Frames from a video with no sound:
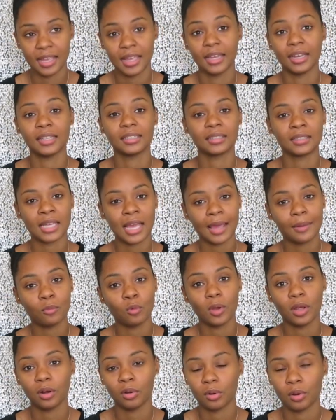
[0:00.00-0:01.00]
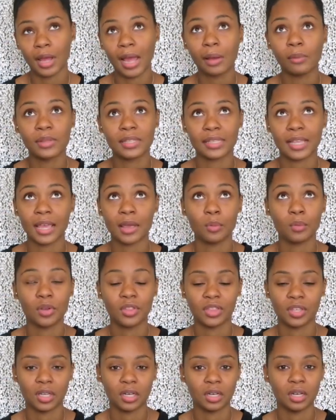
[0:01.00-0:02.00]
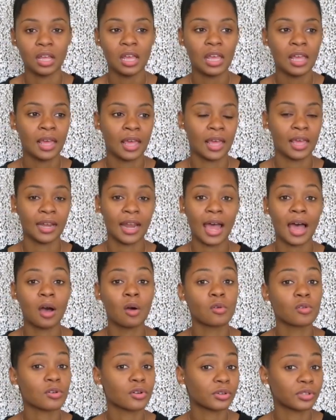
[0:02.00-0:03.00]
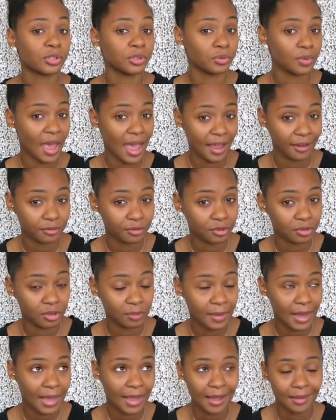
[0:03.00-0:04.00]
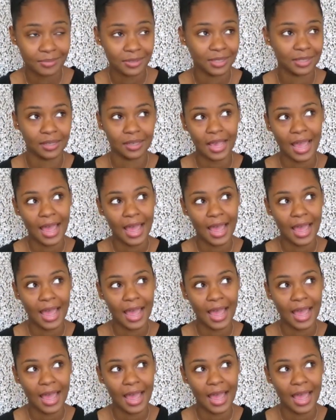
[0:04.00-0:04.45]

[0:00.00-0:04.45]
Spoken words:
And as time went on, I would say within an hour or two after the biopsy,